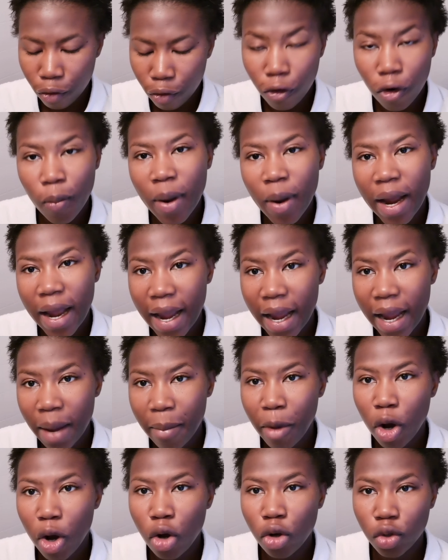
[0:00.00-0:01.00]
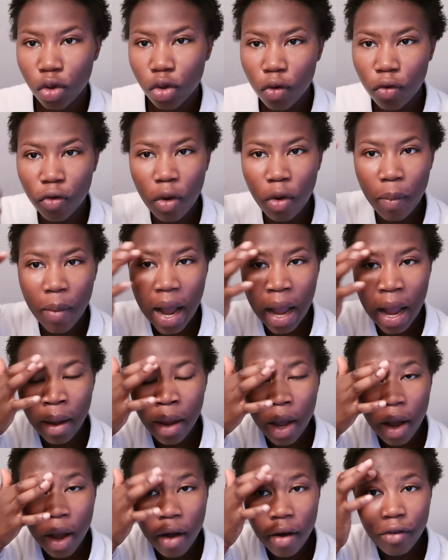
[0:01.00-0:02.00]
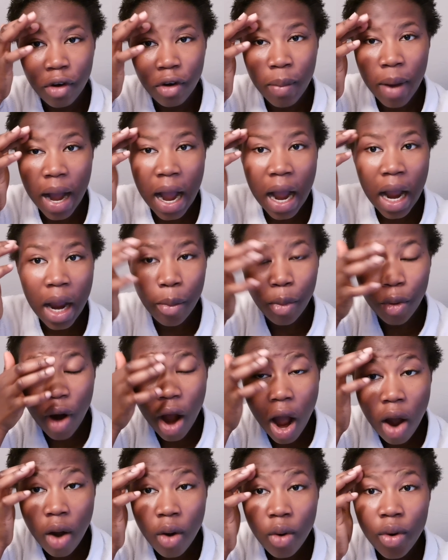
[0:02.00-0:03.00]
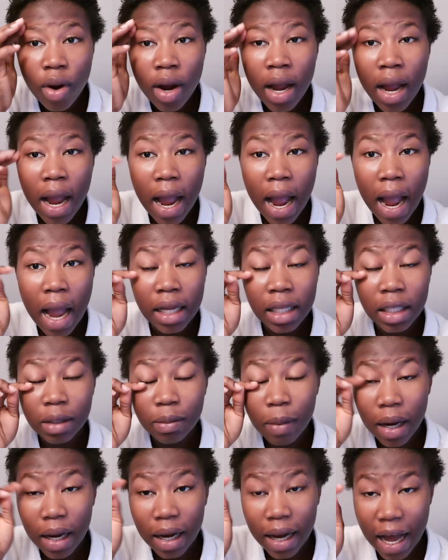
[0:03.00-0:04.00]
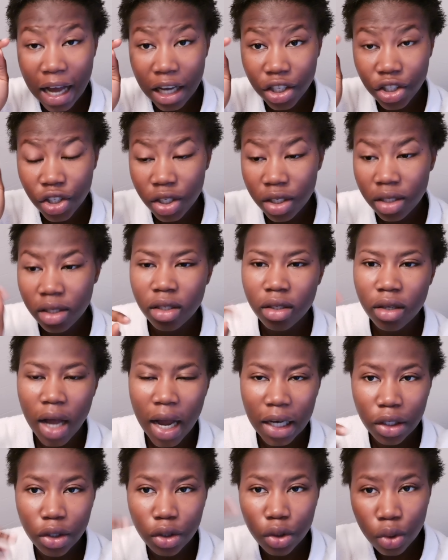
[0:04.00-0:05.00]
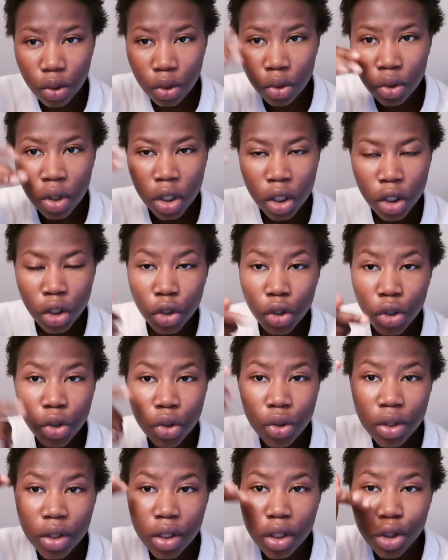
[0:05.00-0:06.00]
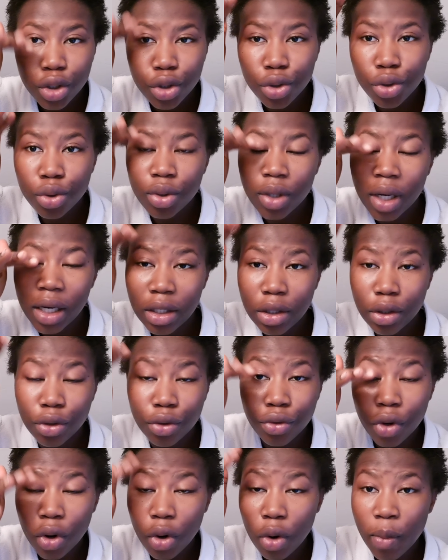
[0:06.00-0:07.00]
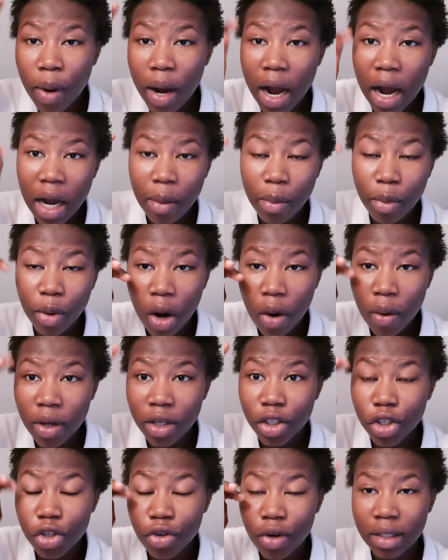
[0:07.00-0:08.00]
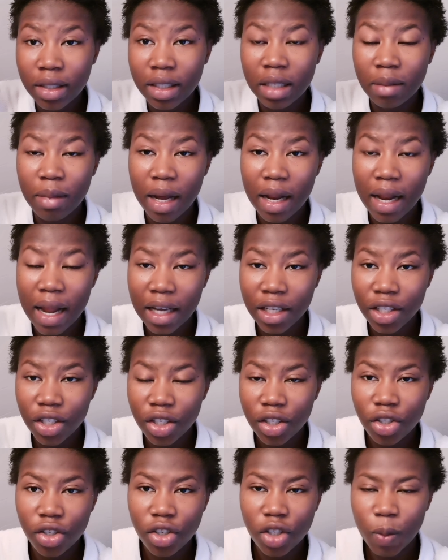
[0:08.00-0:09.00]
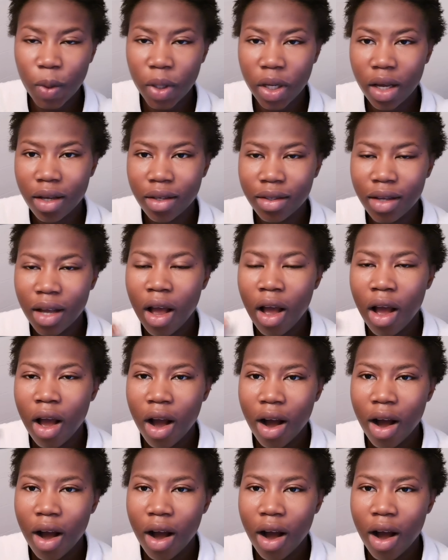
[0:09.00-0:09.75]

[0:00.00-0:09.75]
for my hair, but also for my eyebrow and my lashes. I do use it to kind of grow my eyebrow and strengthen my lashes, just because